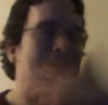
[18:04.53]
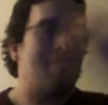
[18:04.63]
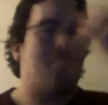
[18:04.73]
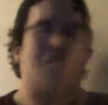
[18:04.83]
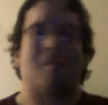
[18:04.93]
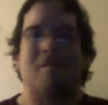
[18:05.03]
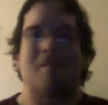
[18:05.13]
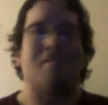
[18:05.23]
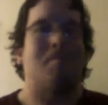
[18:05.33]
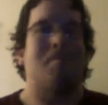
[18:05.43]
Support
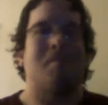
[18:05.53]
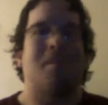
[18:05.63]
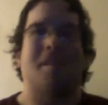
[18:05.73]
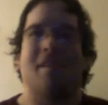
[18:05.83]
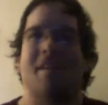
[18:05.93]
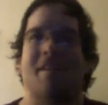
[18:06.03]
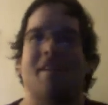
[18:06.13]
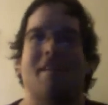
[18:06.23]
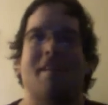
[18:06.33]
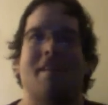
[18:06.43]
this movie.
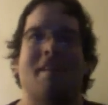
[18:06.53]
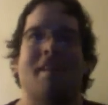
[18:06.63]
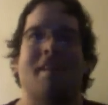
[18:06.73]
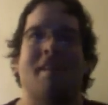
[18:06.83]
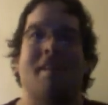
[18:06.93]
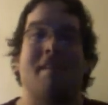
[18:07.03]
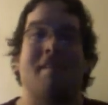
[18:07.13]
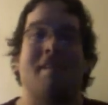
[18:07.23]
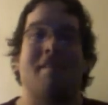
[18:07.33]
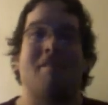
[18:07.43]
Like I
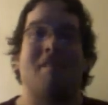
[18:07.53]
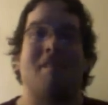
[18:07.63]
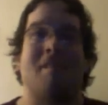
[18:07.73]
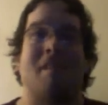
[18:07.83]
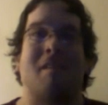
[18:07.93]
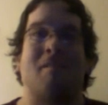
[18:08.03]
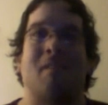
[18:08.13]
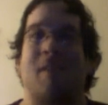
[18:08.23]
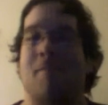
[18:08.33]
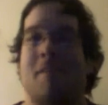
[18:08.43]
said, this will easily
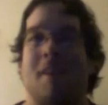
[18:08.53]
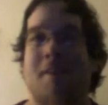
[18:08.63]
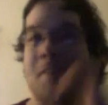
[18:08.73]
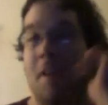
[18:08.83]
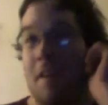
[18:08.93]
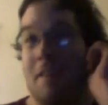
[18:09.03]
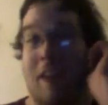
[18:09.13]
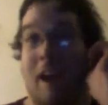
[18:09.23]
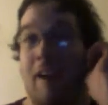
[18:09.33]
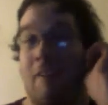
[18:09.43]
make my top 10
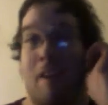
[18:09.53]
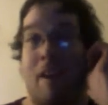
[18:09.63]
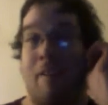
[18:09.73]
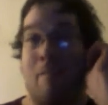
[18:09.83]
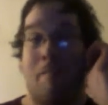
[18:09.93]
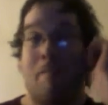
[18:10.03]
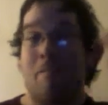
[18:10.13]
list. I don't know how.